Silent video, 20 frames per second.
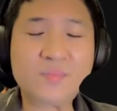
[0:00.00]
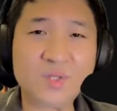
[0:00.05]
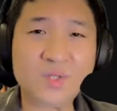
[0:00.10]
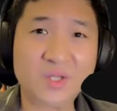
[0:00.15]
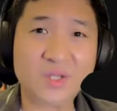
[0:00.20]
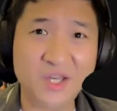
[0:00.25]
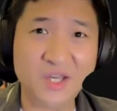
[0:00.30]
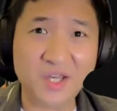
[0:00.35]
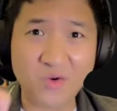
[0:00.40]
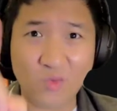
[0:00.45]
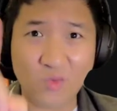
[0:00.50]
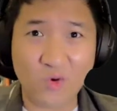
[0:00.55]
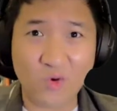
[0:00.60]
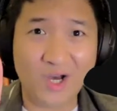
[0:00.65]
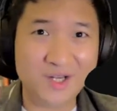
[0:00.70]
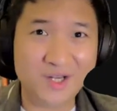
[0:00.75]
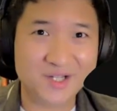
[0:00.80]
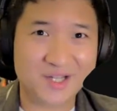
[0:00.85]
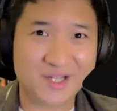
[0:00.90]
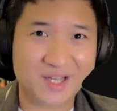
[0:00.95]
Okay,
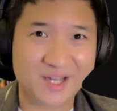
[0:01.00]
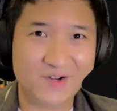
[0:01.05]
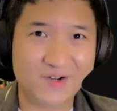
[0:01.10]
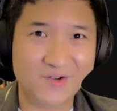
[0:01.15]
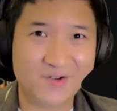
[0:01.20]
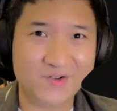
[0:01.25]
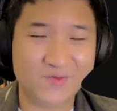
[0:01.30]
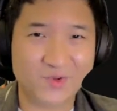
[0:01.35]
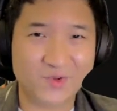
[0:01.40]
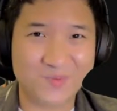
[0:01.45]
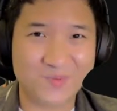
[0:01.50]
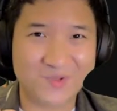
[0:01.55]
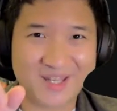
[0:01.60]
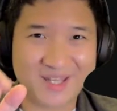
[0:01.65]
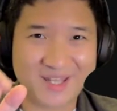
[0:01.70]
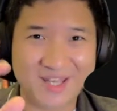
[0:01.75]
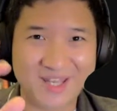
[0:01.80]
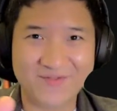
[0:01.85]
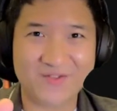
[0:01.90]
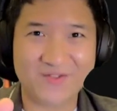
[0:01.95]
one account will be
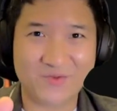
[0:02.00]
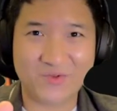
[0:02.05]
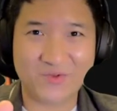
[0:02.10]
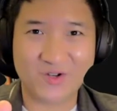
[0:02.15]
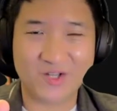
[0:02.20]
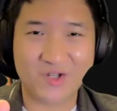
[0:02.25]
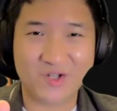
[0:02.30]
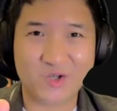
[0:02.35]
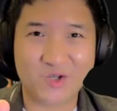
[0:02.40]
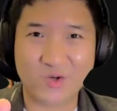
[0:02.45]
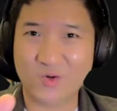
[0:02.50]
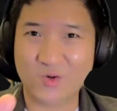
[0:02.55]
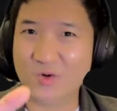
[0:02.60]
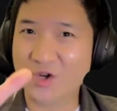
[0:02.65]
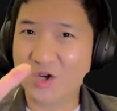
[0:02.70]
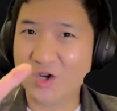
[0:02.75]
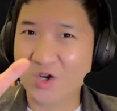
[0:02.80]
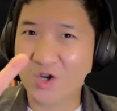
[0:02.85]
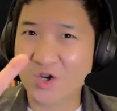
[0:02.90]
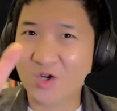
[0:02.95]
giveaway. So
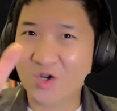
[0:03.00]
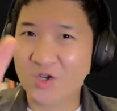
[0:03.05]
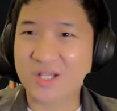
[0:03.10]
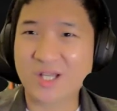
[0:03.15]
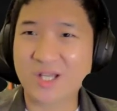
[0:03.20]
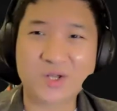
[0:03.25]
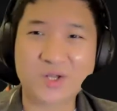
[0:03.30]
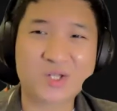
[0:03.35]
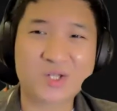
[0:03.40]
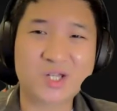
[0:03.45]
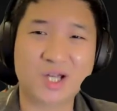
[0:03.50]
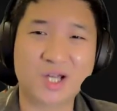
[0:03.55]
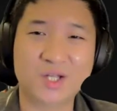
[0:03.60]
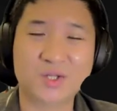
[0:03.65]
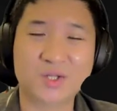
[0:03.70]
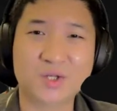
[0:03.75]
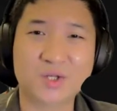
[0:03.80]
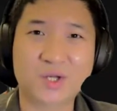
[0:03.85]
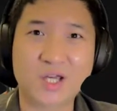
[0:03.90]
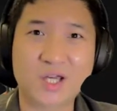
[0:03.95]
take a
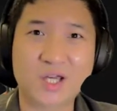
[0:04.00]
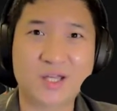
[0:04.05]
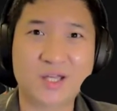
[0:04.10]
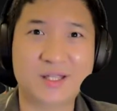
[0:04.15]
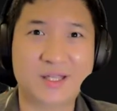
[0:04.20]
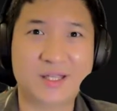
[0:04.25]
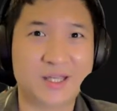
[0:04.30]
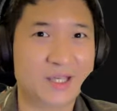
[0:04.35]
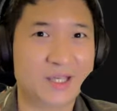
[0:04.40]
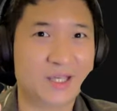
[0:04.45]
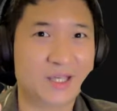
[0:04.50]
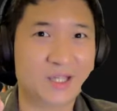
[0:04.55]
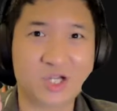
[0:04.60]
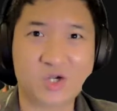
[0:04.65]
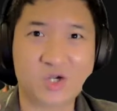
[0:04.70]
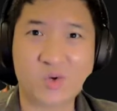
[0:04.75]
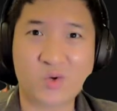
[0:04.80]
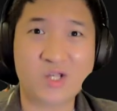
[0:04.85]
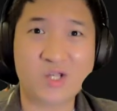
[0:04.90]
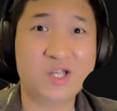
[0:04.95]
chance. Okay, the
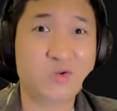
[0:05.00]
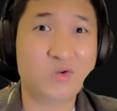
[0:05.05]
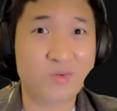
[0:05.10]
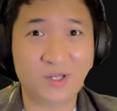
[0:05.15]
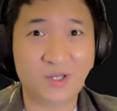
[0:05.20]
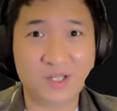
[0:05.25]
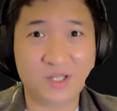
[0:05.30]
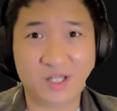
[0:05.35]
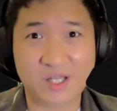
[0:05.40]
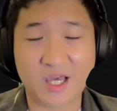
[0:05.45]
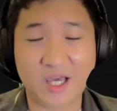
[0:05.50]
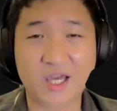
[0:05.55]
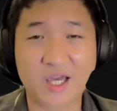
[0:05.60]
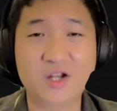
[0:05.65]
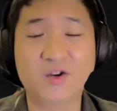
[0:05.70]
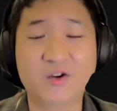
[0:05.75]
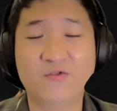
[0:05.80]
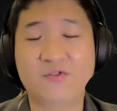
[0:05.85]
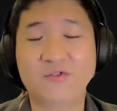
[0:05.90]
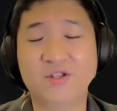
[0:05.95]
question will be the end
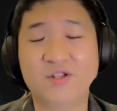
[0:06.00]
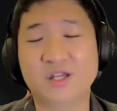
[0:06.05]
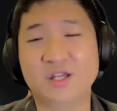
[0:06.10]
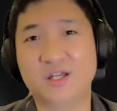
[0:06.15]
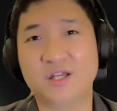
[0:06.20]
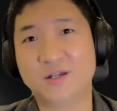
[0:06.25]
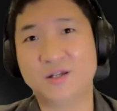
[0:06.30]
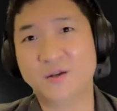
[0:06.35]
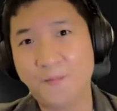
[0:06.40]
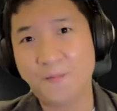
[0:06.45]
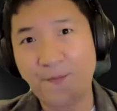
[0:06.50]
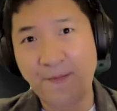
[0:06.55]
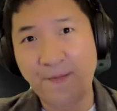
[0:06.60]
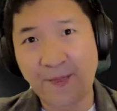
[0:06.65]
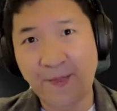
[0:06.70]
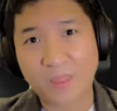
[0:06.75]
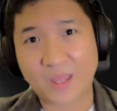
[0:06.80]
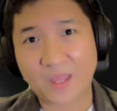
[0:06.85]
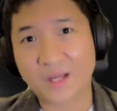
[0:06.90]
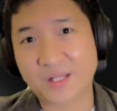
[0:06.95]
of the
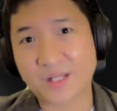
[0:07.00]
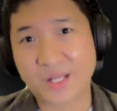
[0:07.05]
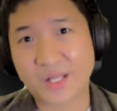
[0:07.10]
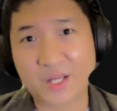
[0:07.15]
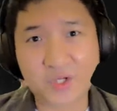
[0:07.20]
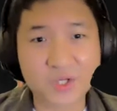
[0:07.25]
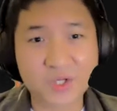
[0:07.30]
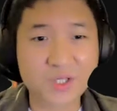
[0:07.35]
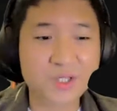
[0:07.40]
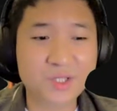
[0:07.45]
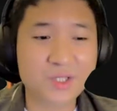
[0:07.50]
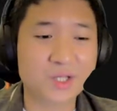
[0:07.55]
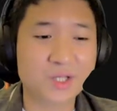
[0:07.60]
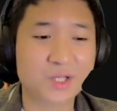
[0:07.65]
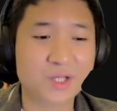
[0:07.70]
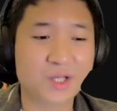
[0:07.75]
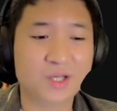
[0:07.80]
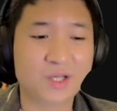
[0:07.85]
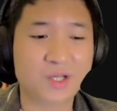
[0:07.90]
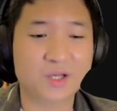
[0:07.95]
sessions
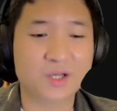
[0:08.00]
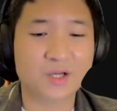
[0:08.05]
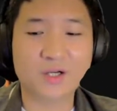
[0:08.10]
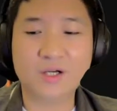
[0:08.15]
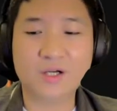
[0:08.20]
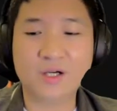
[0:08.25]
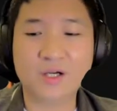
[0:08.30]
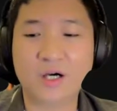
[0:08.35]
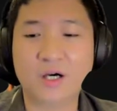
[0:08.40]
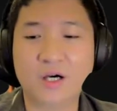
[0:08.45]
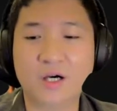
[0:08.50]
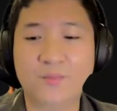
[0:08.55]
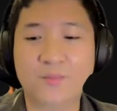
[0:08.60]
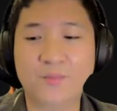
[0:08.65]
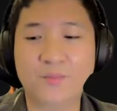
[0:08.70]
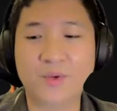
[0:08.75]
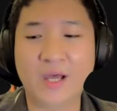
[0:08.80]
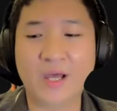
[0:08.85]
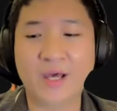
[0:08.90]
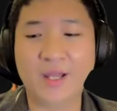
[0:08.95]
here.
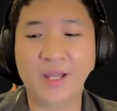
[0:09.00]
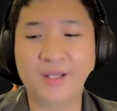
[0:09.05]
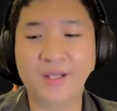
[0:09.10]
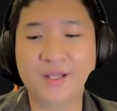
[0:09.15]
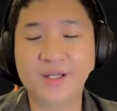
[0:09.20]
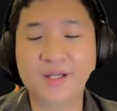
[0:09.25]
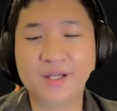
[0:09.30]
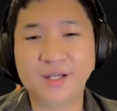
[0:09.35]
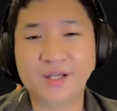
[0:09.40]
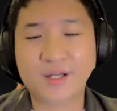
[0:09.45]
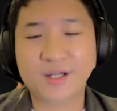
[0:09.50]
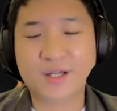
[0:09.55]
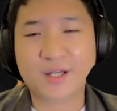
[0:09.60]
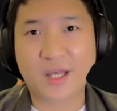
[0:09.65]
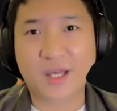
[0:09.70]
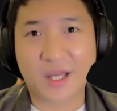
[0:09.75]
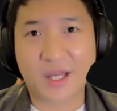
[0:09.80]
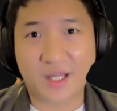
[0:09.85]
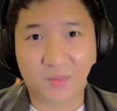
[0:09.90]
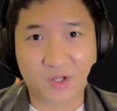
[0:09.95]
And
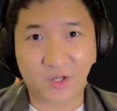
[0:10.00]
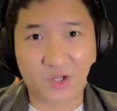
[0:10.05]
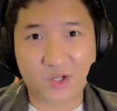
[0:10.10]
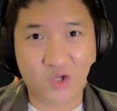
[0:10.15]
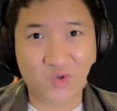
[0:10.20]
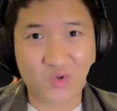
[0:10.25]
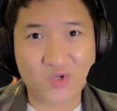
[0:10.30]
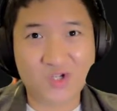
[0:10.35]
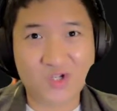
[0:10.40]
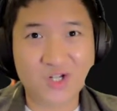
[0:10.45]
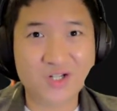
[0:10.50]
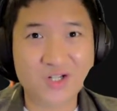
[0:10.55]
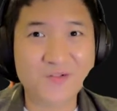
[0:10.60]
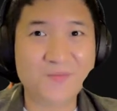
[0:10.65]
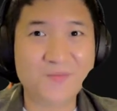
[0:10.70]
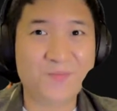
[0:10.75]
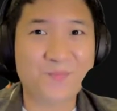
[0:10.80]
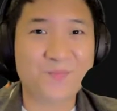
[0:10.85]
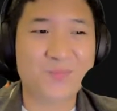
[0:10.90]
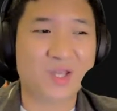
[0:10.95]
as per usual,
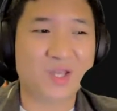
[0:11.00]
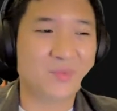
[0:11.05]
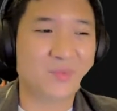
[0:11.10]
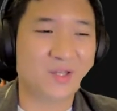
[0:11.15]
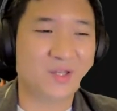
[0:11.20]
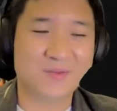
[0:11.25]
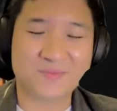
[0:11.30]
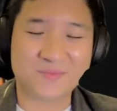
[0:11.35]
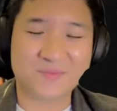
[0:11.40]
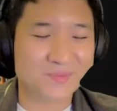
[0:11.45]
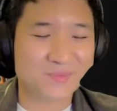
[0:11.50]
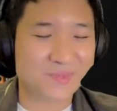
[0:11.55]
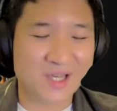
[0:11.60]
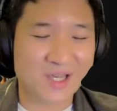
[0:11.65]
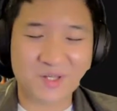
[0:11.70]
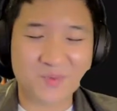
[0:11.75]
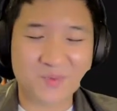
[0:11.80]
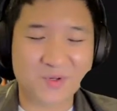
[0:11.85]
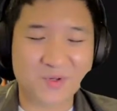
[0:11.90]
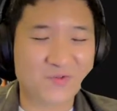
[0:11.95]
I mean
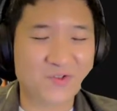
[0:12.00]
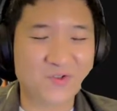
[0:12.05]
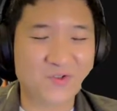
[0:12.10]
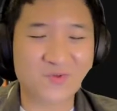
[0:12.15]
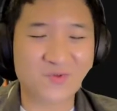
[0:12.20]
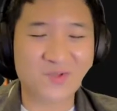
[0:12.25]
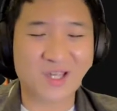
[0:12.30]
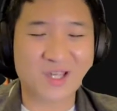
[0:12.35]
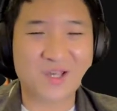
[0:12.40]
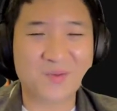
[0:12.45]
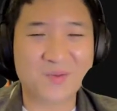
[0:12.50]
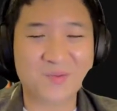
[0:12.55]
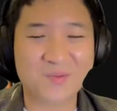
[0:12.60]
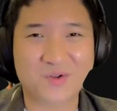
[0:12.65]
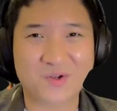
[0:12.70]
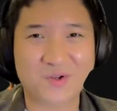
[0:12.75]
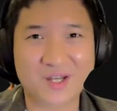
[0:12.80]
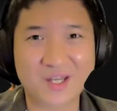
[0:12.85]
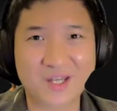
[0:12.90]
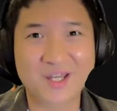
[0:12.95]
as per few times
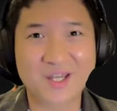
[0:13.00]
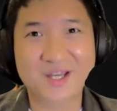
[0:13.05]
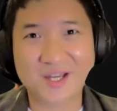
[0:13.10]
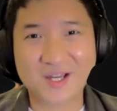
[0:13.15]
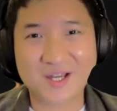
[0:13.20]
already,